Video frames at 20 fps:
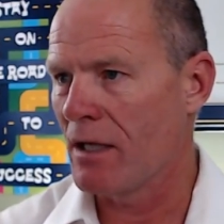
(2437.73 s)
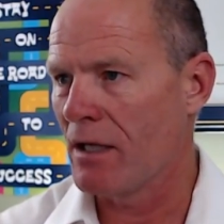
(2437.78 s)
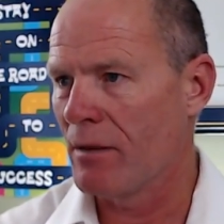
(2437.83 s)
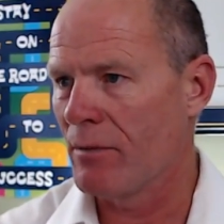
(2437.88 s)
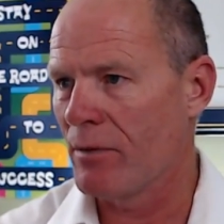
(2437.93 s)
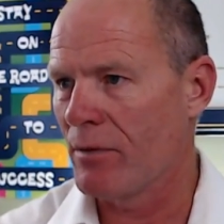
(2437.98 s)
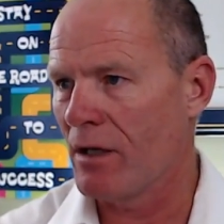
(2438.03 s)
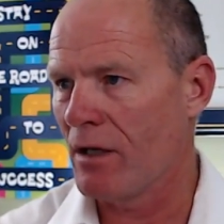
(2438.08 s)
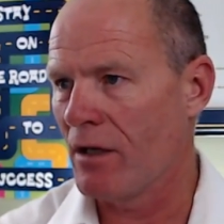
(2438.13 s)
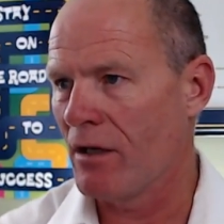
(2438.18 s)
I'm
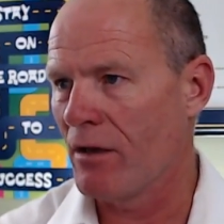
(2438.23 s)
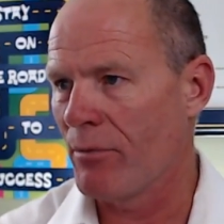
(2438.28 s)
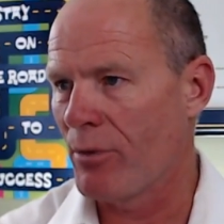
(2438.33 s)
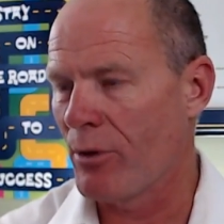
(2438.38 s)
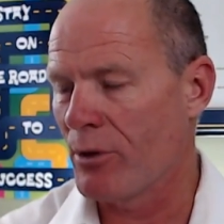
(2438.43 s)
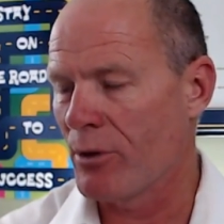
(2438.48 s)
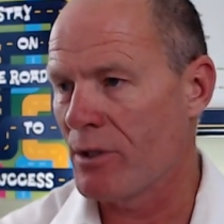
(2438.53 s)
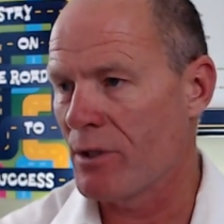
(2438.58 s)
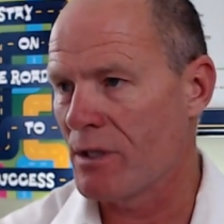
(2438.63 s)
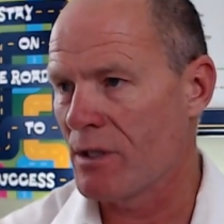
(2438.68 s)
thinking of
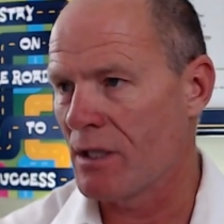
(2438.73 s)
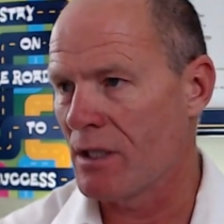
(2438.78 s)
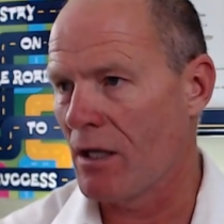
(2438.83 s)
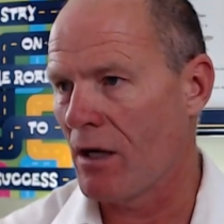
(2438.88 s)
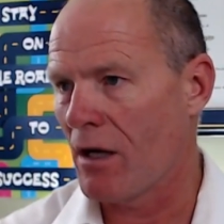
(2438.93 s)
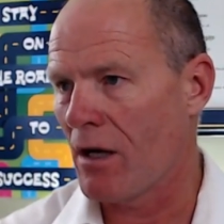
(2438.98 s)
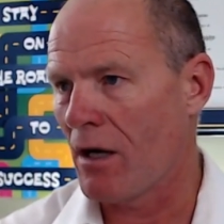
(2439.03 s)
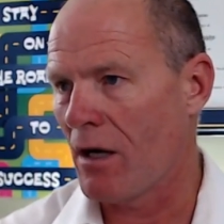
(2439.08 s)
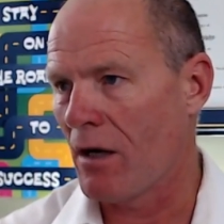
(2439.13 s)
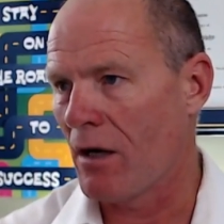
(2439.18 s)
purchasing a
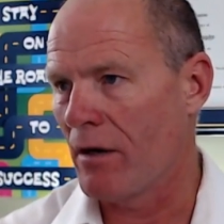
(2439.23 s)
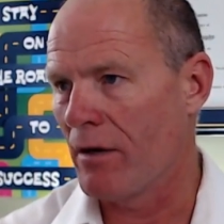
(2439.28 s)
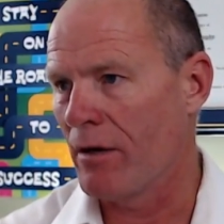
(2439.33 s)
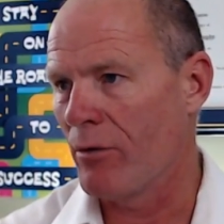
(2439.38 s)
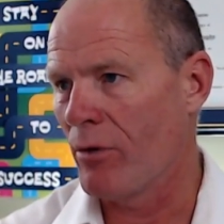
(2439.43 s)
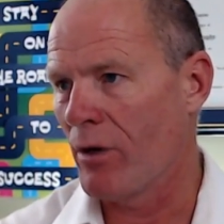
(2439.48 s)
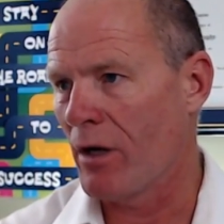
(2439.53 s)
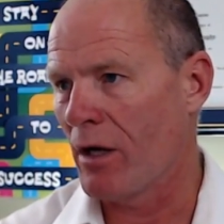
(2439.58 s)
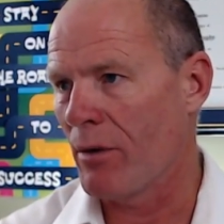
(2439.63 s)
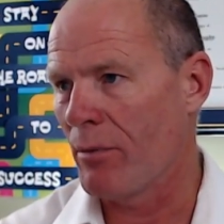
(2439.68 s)
car. Any
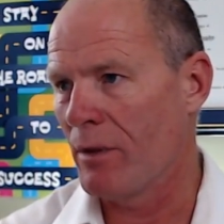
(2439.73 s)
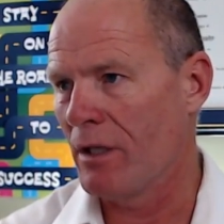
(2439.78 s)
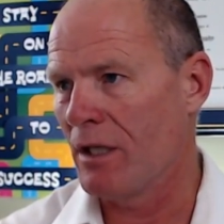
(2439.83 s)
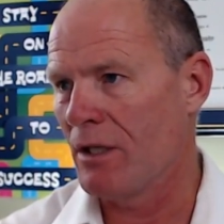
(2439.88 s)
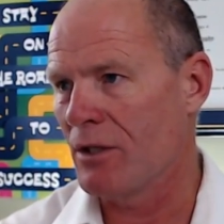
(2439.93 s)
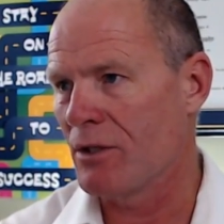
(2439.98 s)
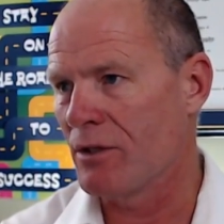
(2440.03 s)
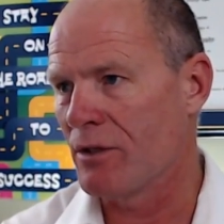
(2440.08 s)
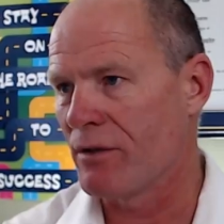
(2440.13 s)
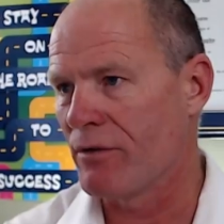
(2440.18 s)

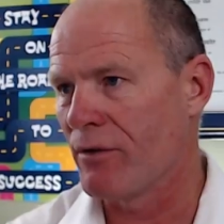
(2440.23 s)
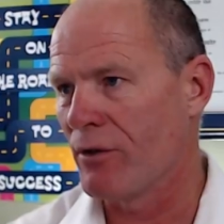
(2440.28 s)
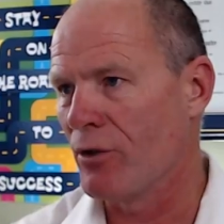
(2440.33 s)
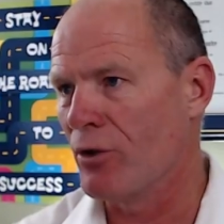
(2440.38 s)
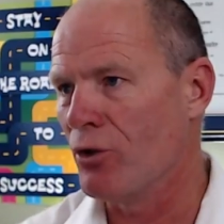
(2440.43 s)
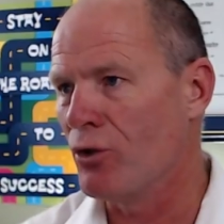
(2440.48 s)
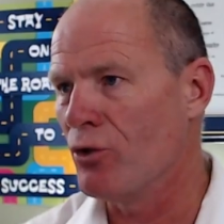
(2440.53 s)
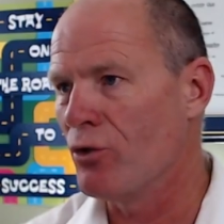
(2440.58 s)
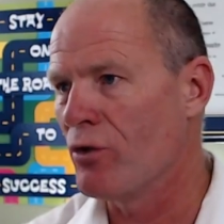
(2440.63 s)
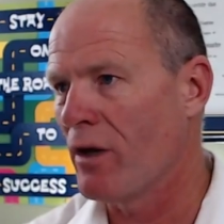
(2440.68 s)
recommendations for
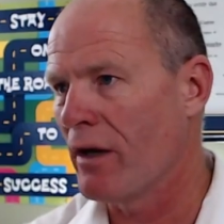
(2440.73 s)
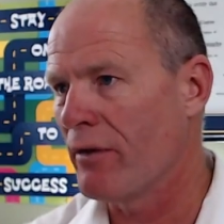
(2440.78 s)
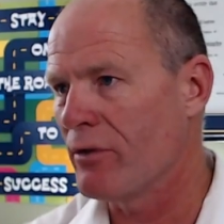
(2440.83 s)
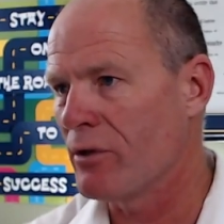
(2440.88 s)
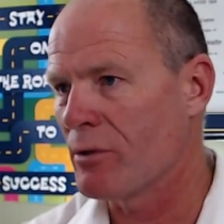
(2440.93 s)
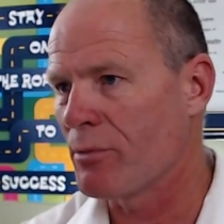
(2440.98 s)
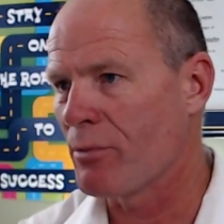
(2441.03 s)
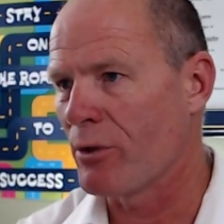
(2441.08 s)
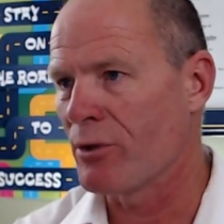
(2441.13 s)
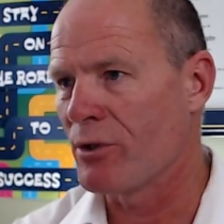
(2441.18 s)
new drivers
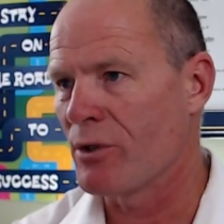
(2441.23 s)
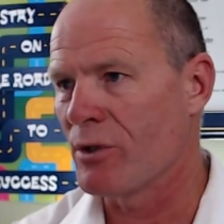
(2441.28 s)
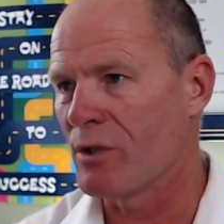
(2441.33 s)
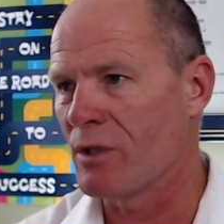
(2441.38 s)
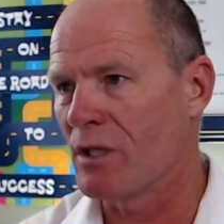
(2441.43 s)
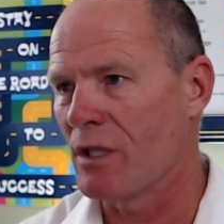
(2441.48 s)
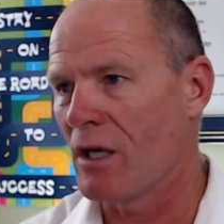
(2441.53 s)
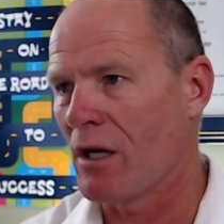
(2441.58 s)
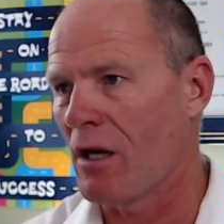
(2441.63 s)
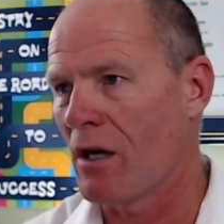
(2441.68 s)

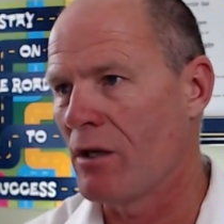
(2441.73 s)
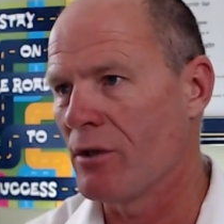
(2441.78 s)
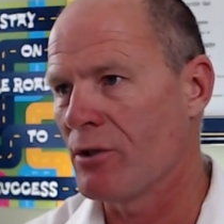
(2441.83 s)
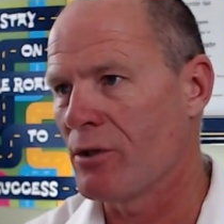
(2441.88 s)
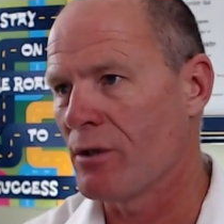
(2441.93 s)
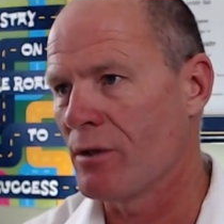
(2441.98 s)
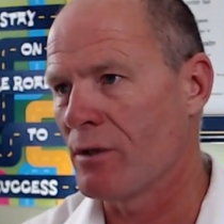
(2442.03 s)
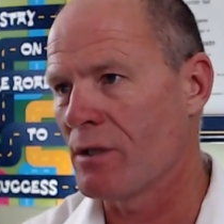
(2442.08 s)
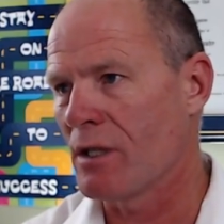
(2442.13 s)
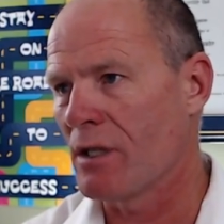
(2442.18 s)
purchasing car
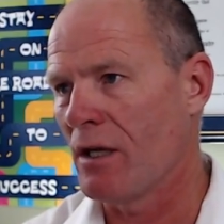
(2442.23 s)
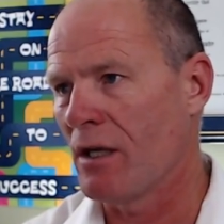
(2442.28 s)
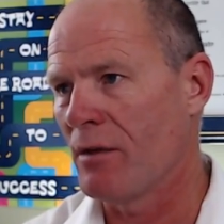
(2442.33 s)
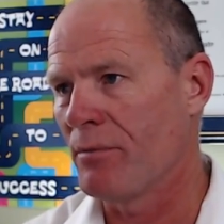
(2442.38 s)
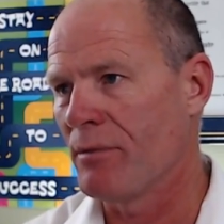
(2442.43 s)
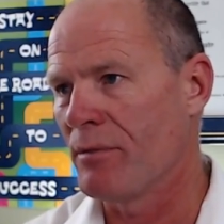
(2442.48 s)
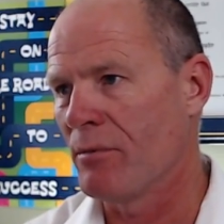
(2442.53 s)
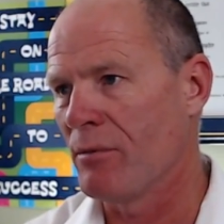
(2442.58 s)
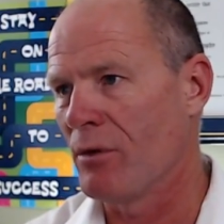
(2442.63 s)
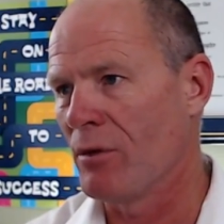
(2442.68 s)
insurance to help
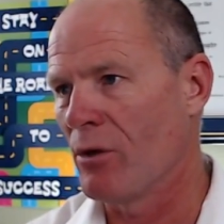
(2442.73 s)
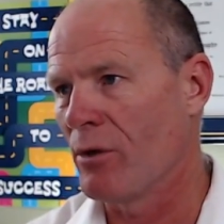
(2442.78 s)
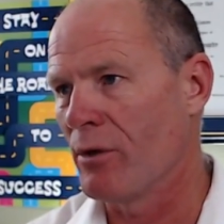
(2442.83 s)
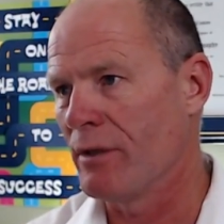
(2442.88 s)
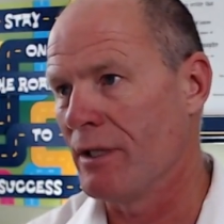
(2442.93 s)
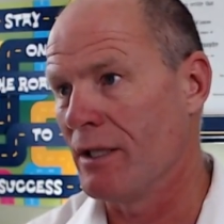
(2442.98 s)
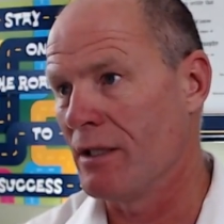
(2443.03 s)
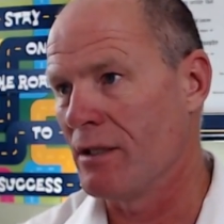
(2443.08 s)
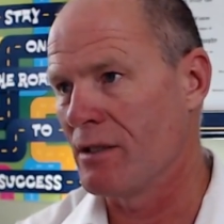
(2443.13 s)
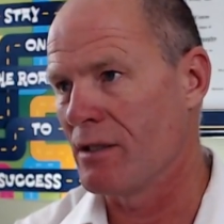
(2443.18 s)
them lower
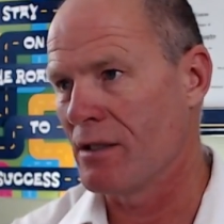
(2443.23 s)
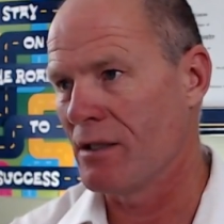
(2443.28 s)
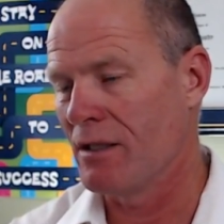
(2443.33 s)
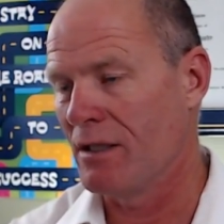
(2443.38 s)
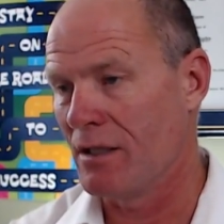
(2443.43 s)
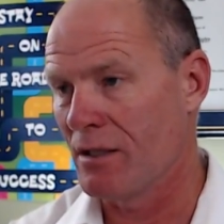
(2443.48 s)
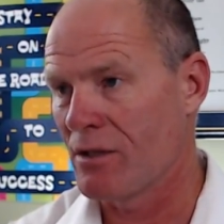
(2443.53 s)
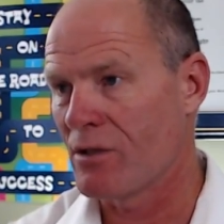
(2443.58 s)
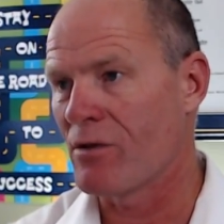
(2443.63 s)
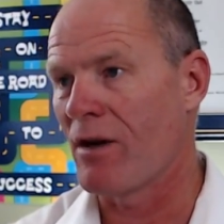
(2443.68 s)
the
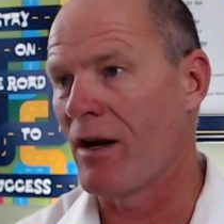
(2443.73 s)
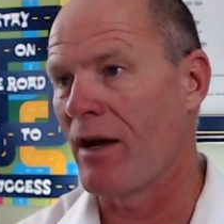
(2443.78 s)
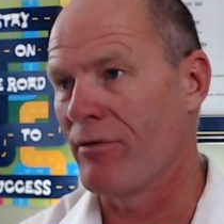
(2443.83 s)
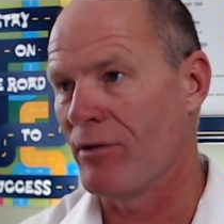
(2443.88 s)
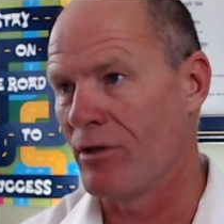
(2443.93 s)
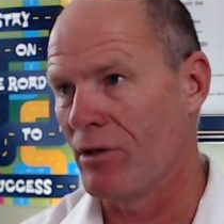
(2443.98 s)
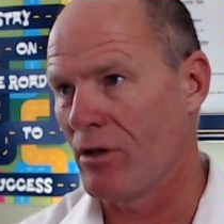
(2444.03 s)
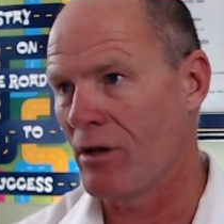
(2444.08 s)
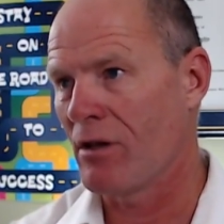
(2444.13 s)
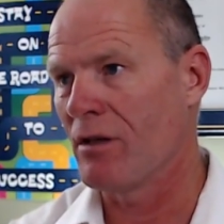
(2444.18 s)
extravagant